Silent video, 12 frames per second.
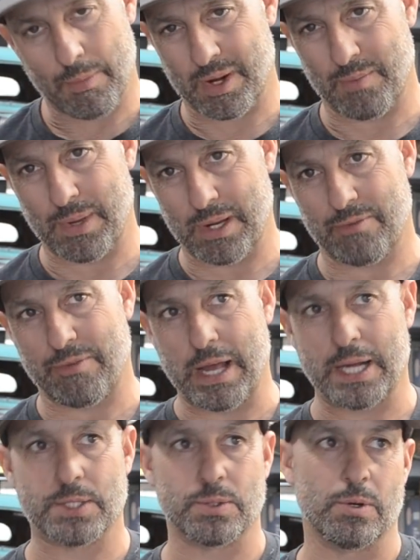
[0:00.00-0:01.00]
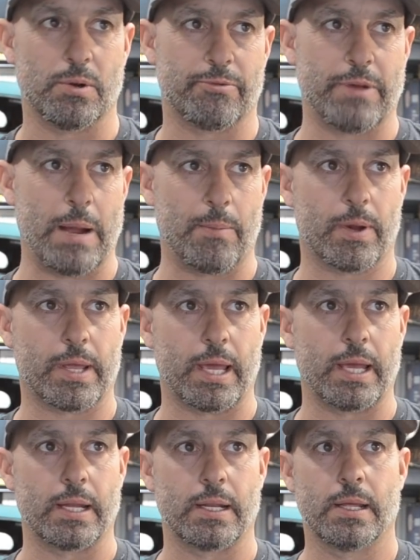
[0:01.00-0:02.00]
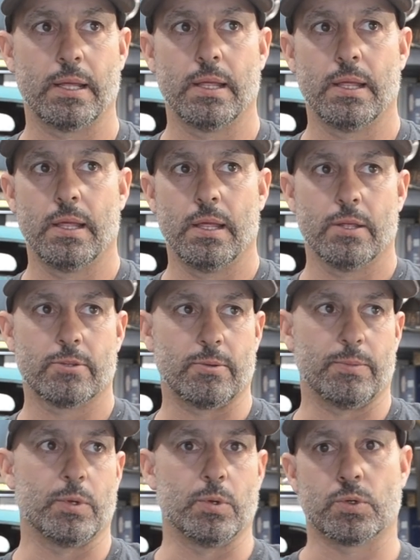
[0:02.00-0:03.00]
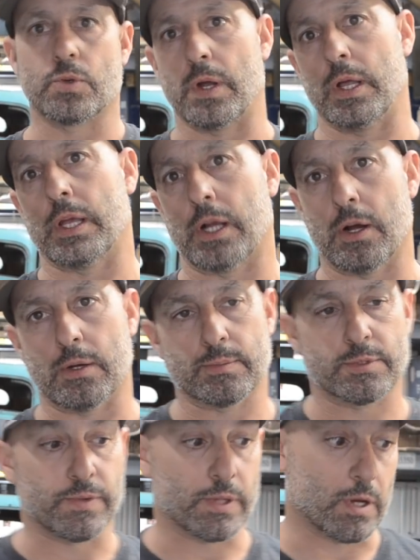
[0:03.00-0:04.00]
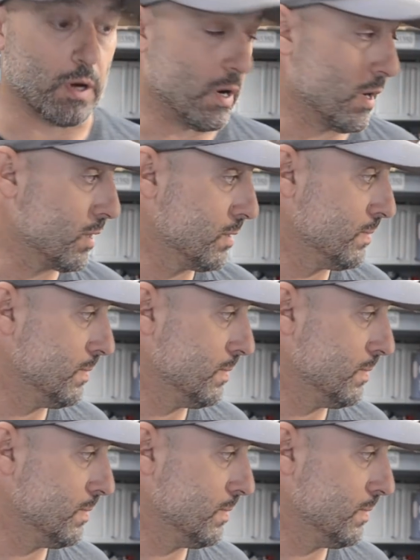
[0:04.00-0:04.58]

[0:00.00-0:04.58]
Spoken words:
going to manufacture or fabricate some new trailing arms for the car.